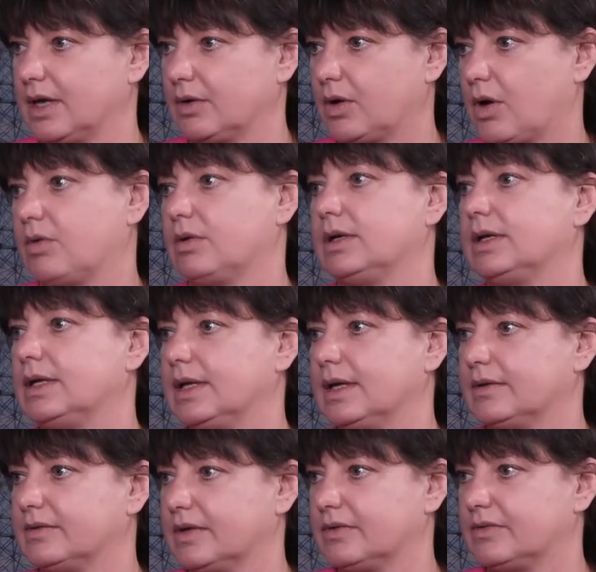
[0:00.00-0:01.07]
current
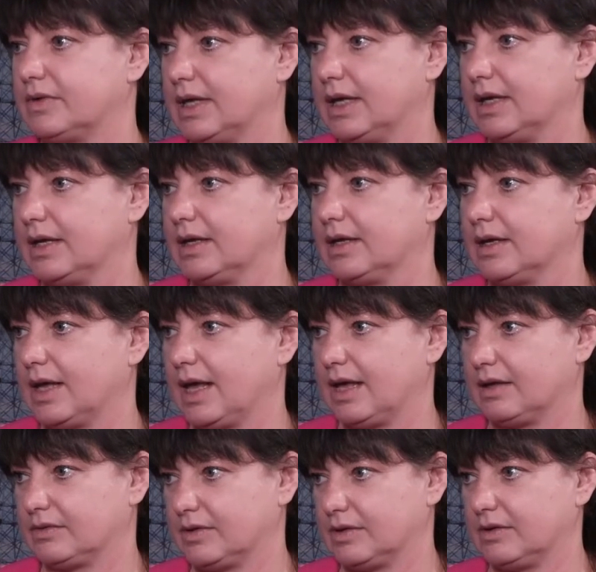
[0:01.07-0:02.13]
existing
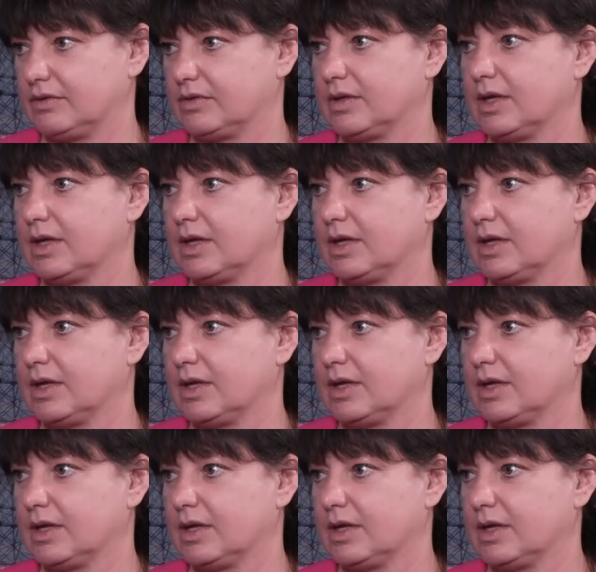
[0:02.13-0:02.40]
assets.